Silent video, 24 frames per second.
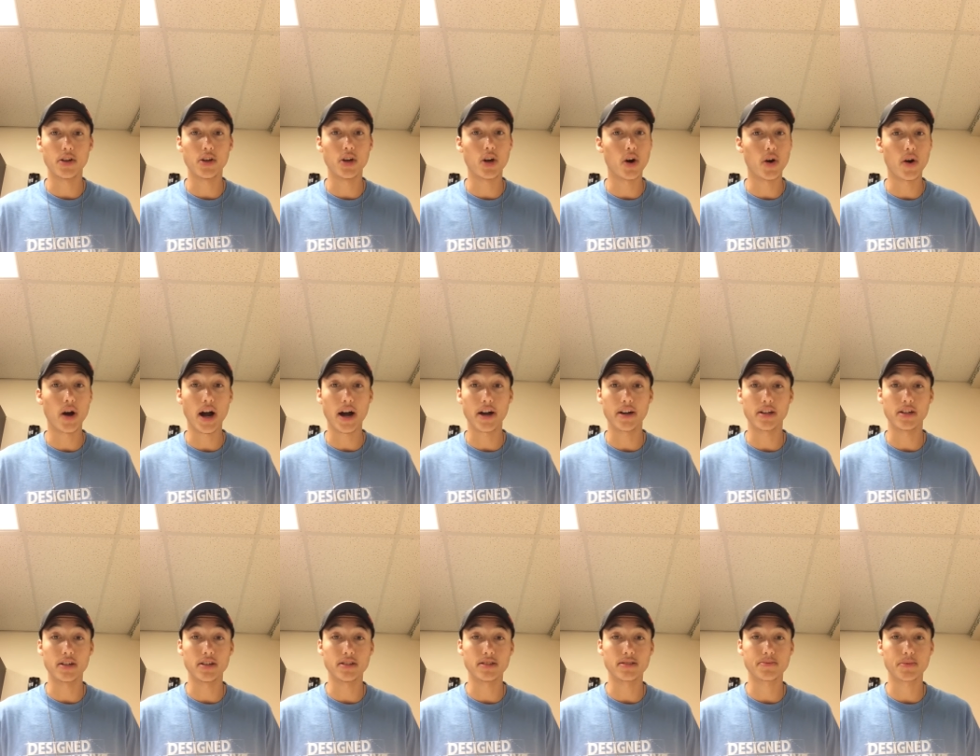know how
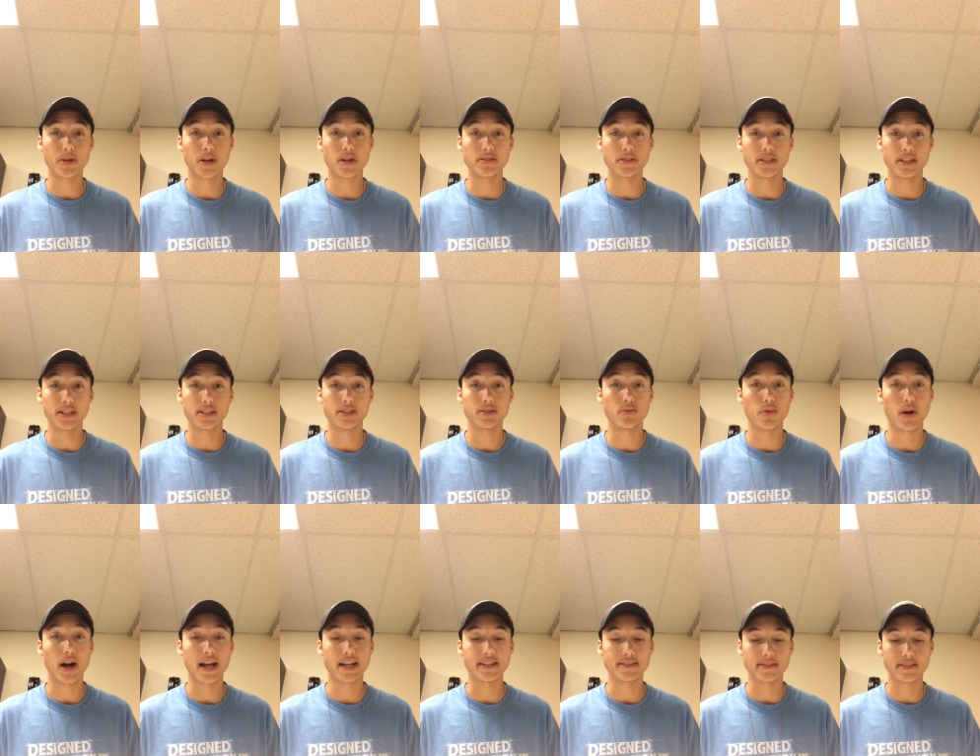to use proteins
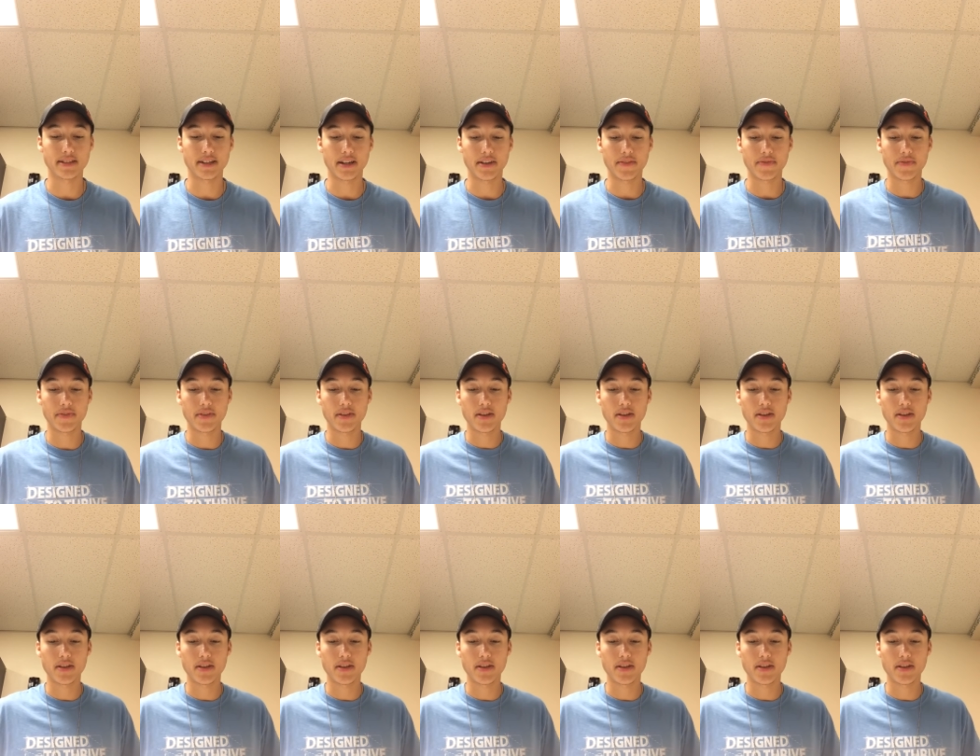wisely.